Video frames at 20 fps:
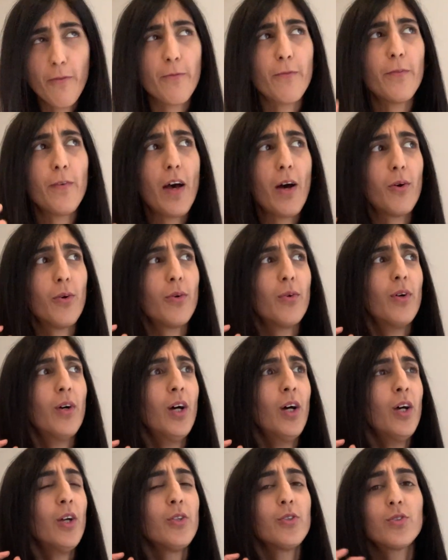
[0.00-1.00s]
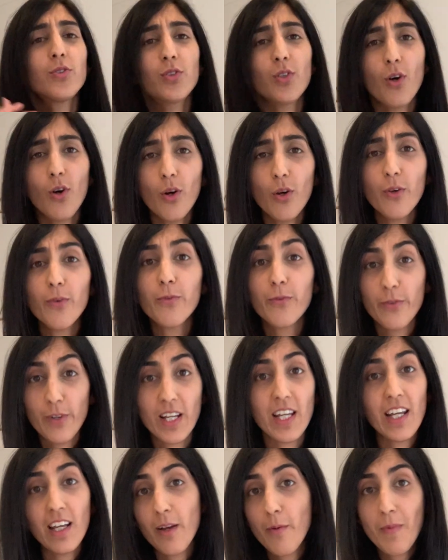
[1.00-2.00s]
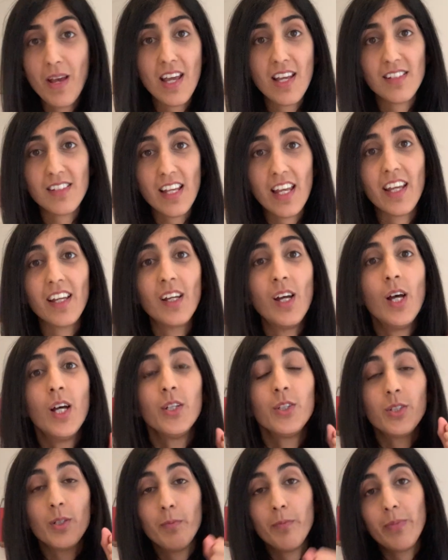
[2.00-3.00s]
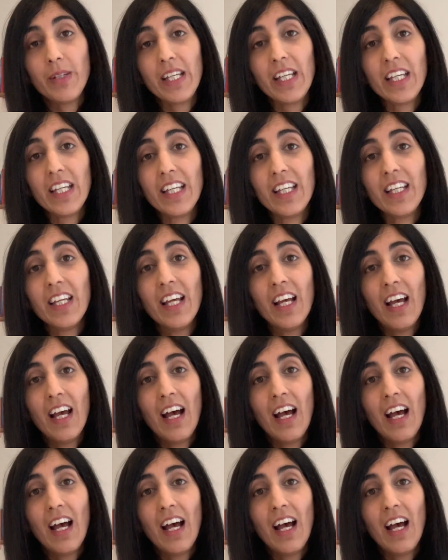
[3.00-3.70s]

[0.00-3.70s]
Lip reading: Felt so freaking amazing to be